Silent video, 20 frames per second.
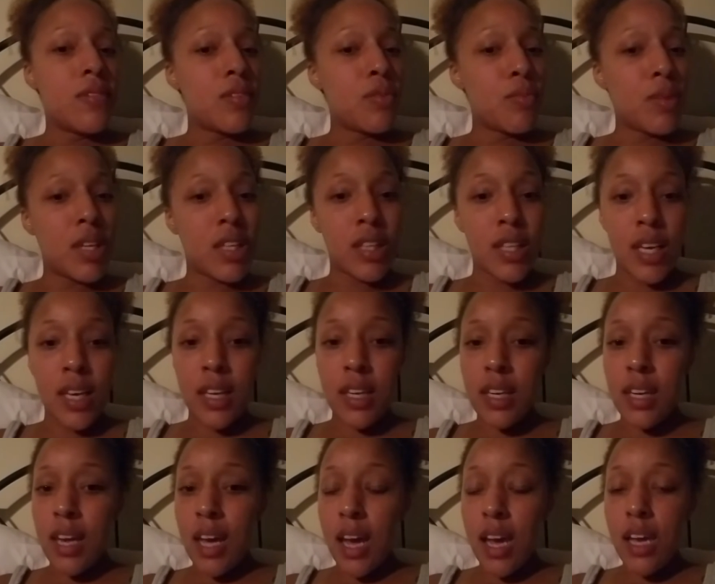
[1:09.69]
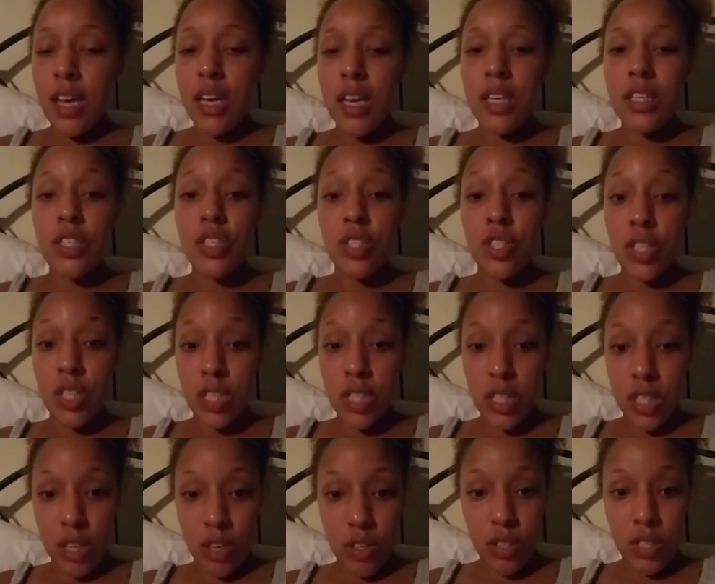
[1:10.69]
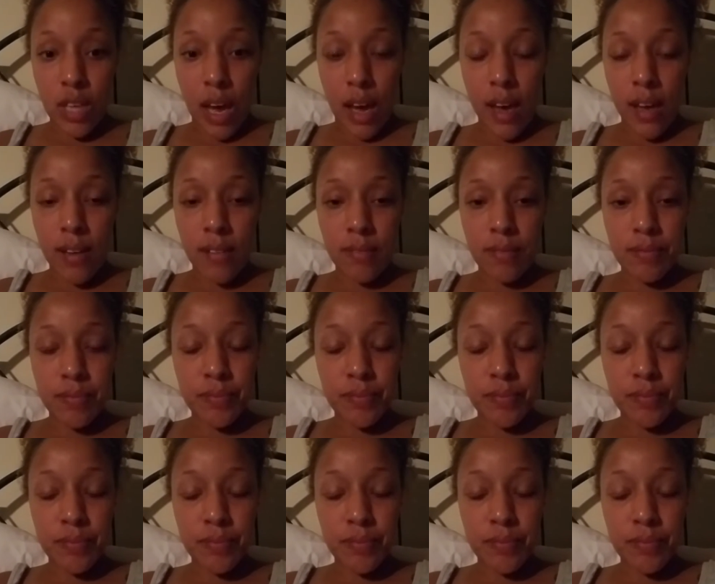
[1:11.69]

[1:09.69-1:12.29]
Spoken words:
But at the end of the day, it's just their side.